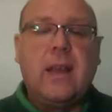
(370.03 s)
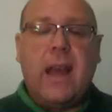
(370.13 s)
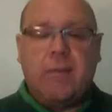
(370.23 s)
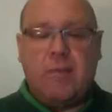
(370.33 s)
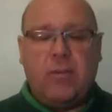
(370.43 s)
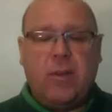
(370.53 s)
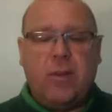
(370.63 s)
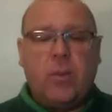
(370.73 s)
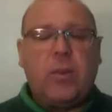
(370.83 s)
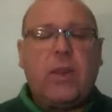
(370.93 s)
Heavenly Father,
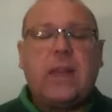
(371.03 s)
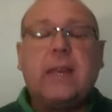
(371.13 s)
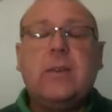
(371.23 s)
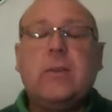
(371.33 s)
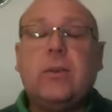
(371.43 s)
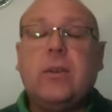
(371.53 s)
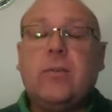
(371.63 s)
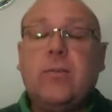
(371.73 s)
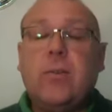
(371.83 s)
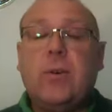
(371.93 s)
we thank you, Lord,
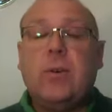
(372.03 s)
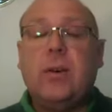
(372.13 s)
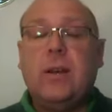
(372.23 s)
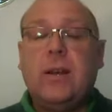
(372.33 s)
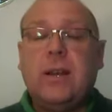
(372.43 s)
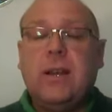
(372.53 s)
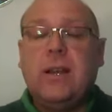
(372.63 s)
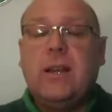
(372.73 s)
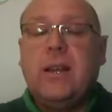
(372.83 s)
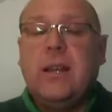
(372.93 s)
for
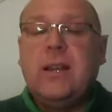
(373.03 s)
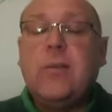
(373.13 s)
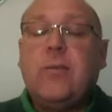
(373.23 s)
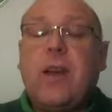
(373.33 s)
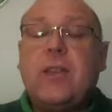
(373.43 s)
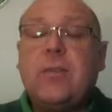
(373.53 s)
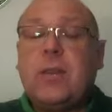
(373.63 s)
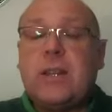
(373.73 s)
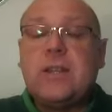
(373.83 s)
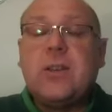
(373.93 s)
your
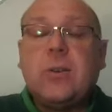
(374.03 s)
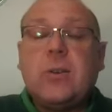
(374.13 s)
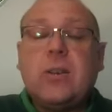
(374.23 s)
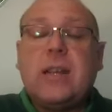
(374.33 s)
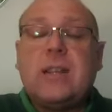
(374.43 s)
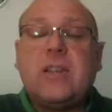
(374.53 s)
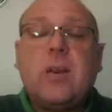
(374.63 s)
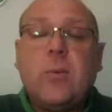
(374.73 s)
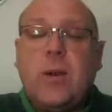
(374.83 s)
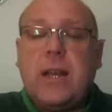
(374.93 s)
faithfulness, your goodness,
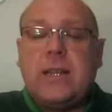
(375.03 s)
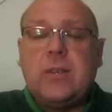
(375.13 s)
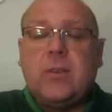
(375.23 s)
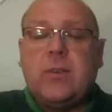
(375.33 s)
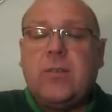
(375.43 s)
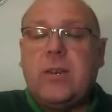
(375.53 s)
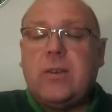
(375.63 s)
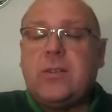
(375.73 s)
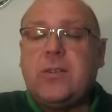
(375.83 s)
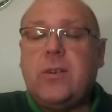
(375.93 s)
your ways, Lord, for your
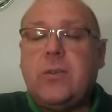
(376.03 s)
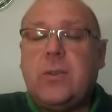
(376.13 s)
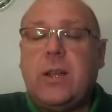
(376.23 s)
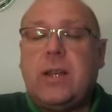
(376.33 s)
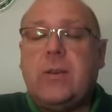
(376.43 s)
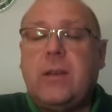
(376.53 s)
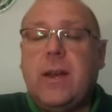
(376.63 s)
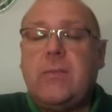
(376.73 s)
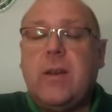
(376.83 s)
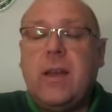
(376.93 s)
truth and your
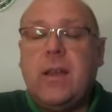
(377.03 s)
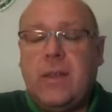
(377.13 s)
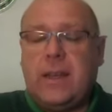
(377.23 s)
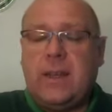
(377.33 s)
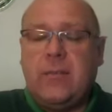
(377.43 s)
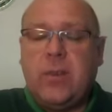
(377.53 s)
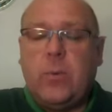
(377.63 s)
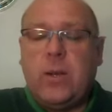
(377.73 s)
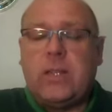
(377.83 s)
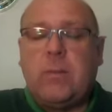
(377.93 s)
life. Thank you for the
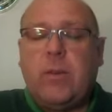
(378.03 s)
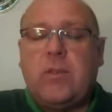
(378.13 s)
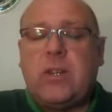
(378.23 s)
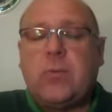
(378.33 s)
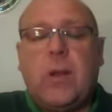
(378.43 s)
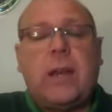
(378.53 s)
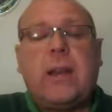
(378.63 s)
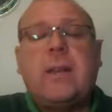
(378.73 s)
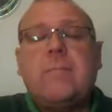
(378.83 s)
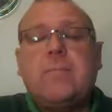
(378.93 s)
words that we've just read.
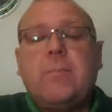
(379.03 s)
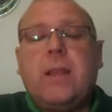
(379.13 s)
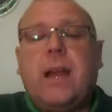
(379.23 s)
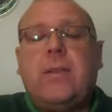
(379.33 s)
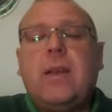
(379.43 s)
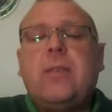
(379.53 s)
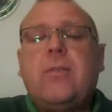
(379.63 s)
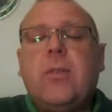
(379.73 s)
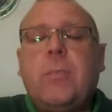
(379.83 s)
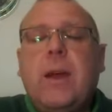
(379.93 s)
And thank you
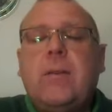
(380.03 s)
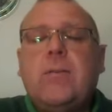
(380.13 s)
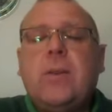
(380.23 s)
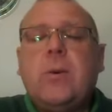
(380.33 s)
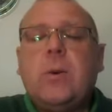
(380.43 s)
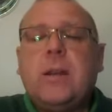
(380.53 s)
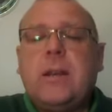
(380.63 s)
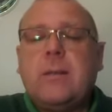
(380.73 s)
for the power of your word.